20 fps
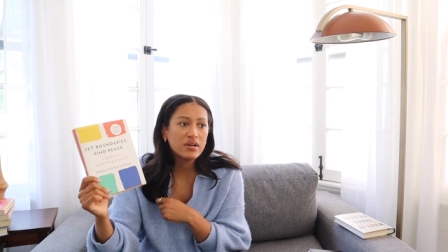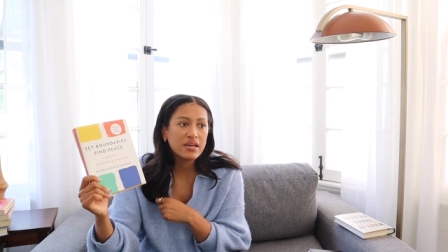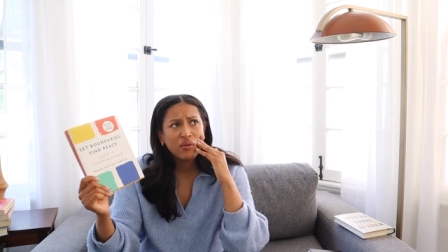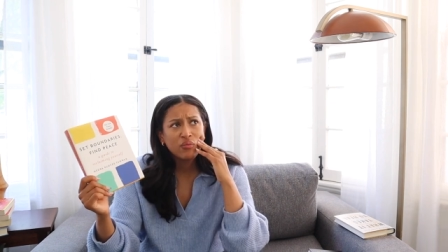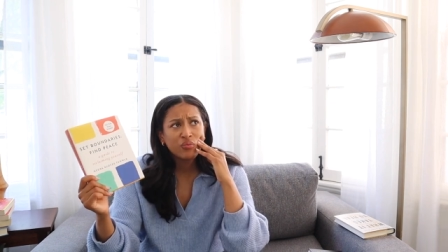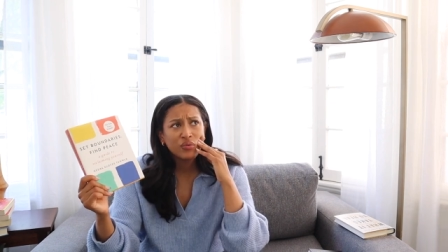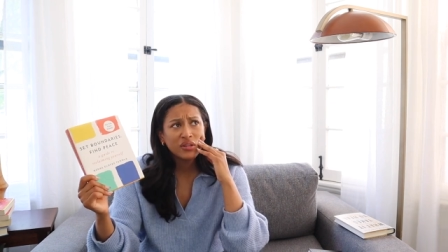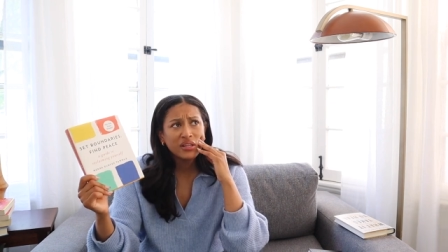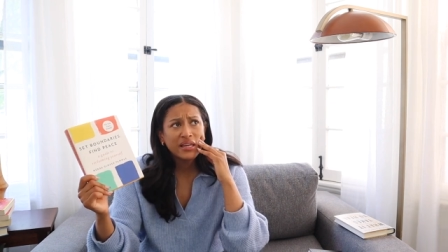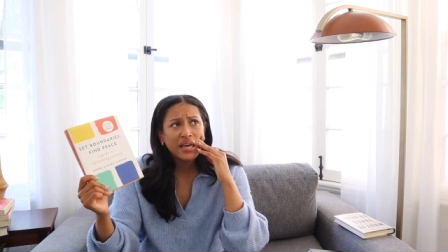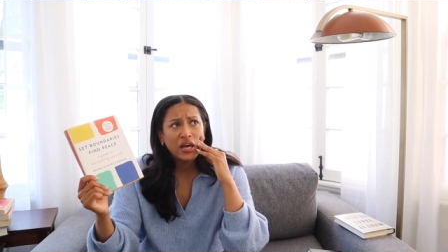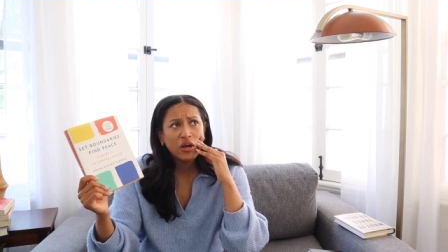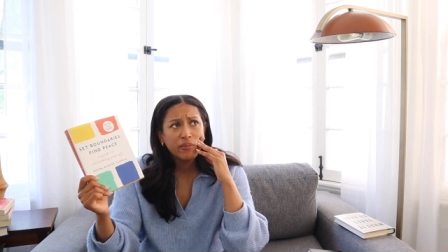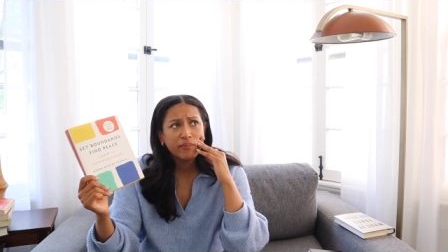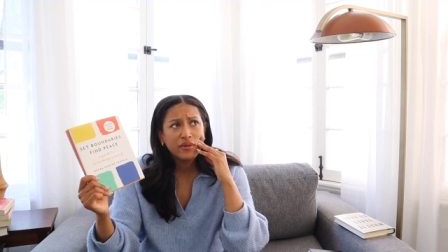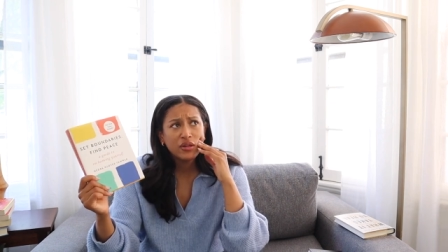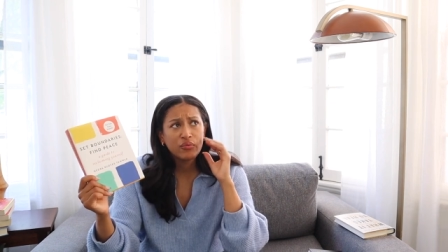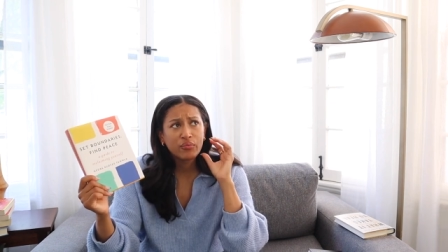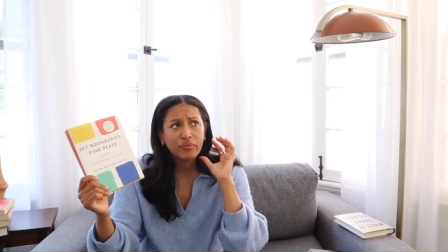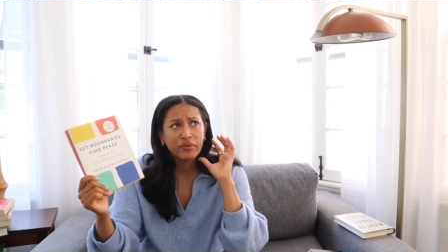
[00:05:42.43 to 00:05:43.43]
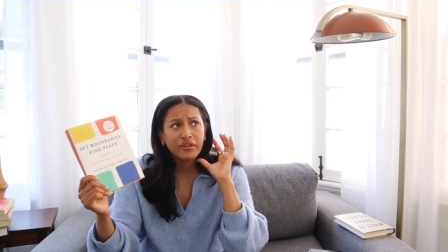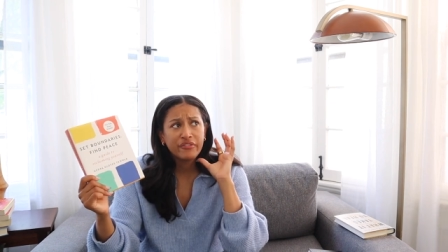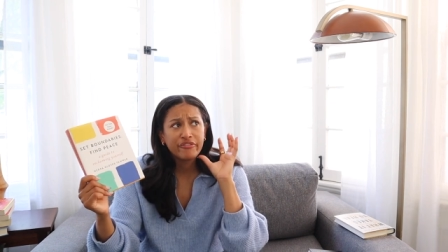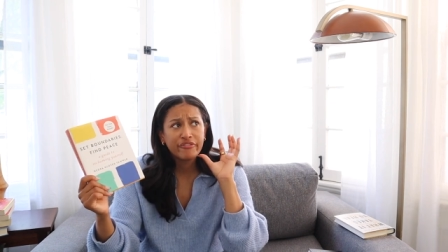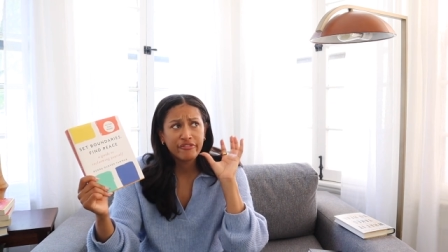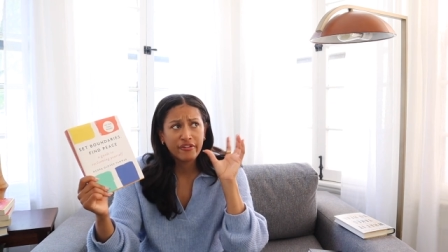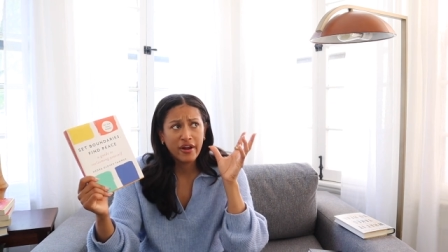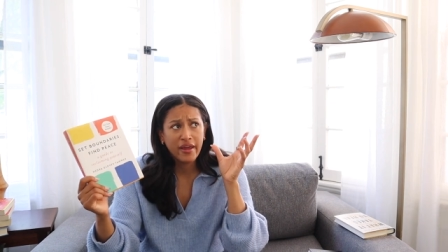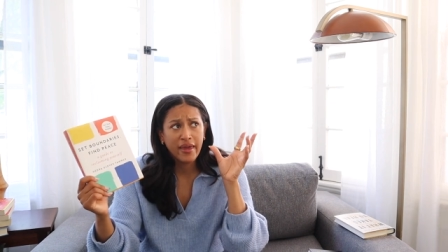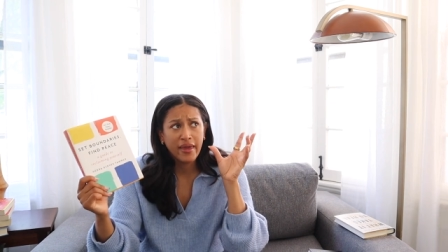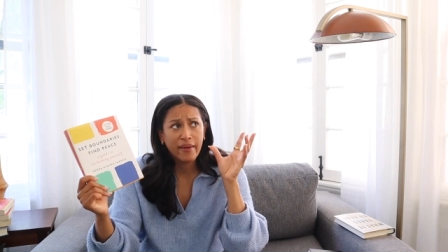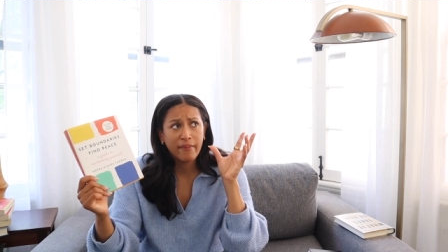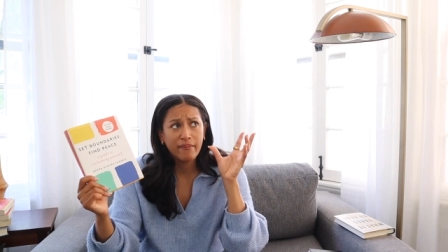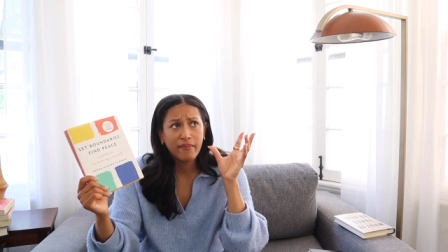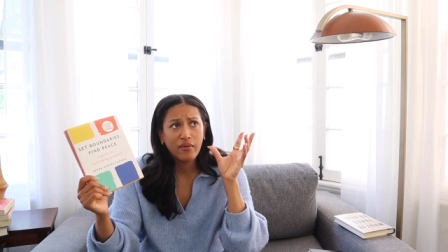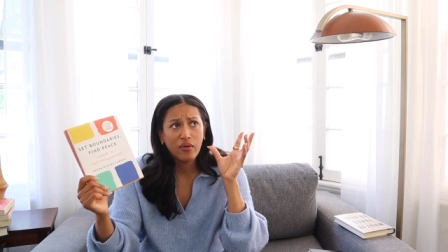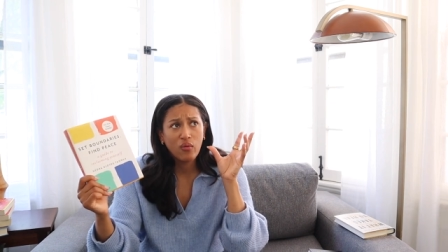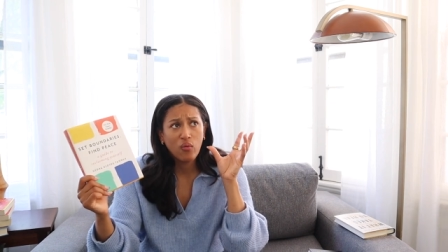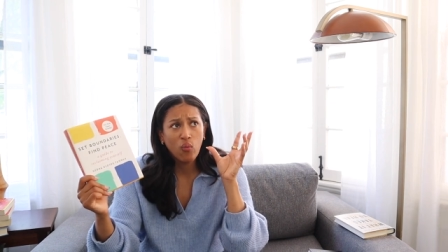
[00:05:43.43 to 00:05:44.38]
It really helped me reframe